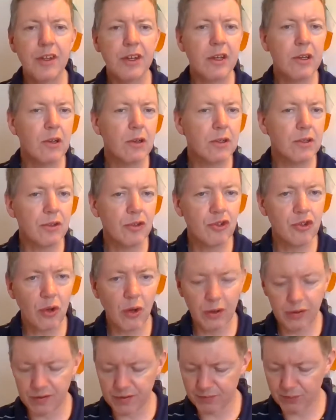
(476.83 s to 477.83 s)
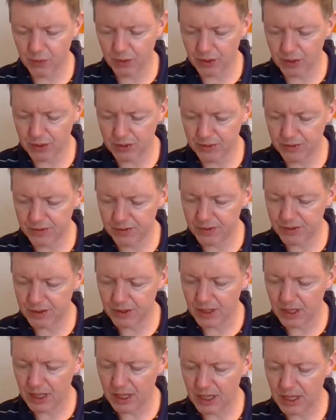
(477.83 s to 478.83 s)
Take a look at the choice of
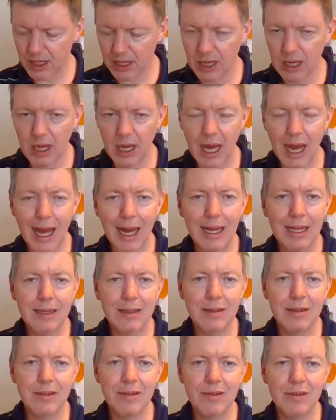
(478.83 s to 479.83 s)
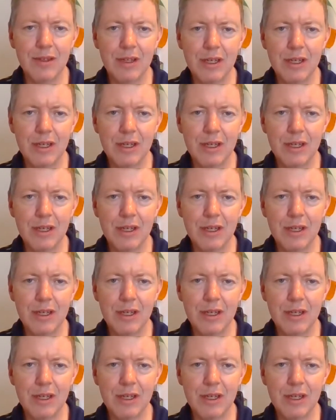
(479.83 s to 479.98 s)
words and